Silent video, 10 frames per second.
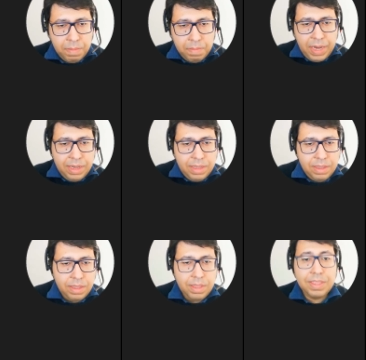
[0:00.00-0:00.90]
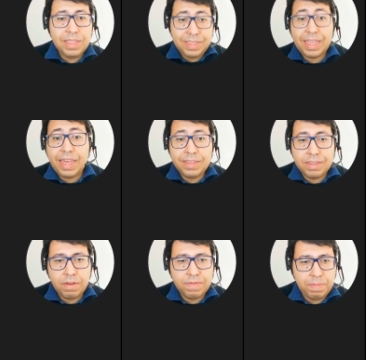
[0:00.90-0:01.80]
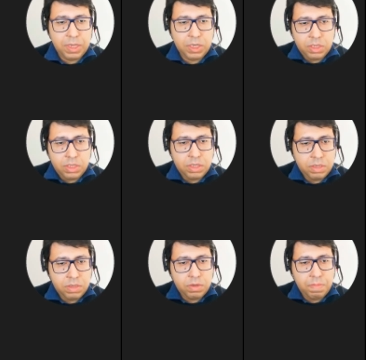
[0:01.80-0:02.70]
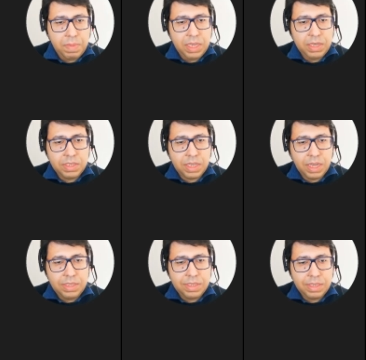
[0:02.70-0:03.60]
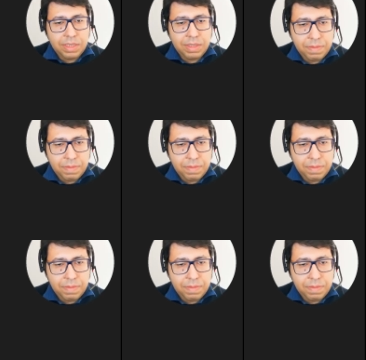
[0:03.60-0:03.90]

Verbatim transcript: by the size of the pages. So page size